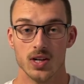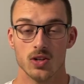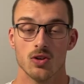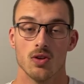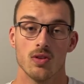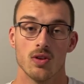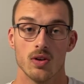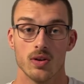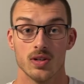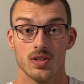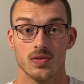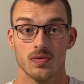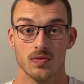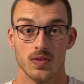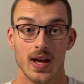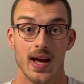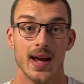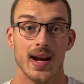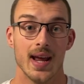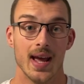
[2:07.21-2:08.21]
sure they're as
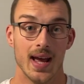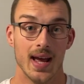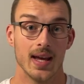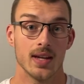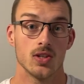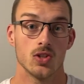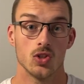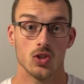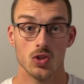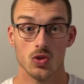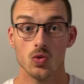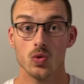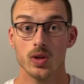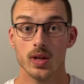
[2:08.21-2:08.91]
flat as you